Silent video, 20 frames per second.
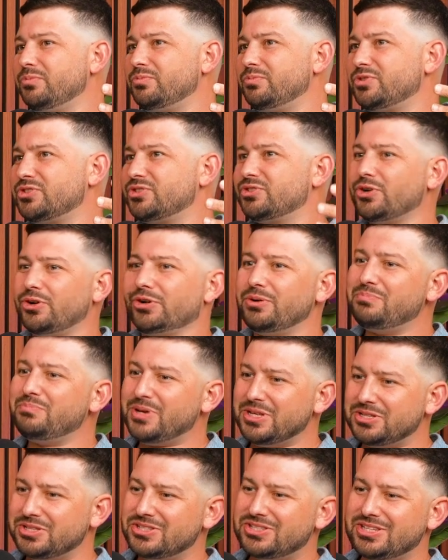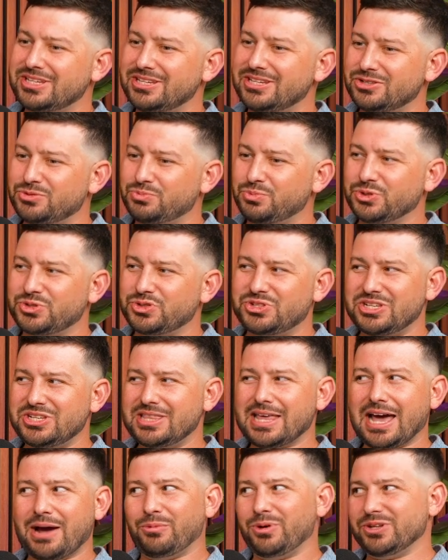certain businesses will see
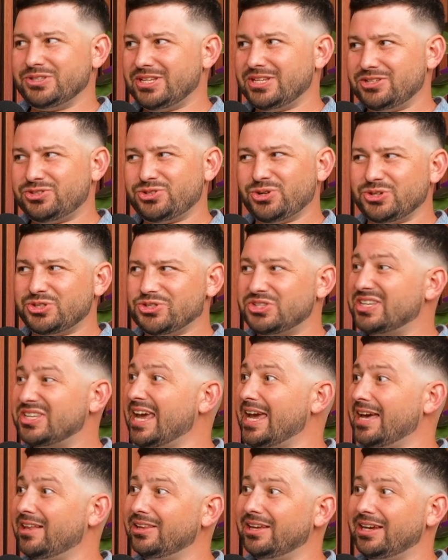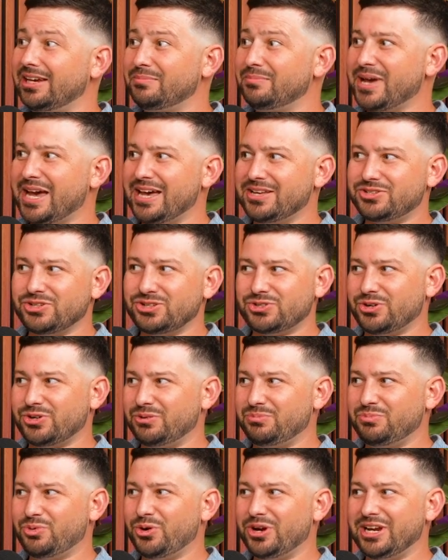that once they start scaling past a
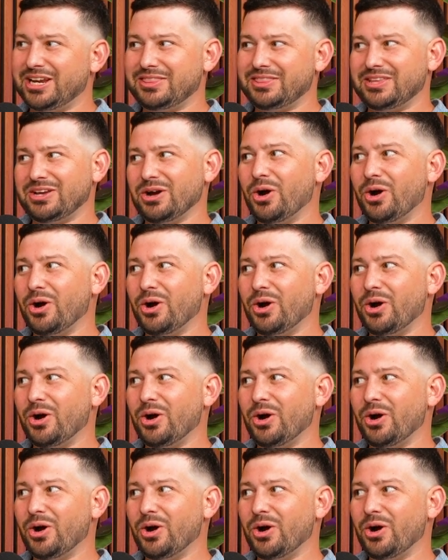certain point and the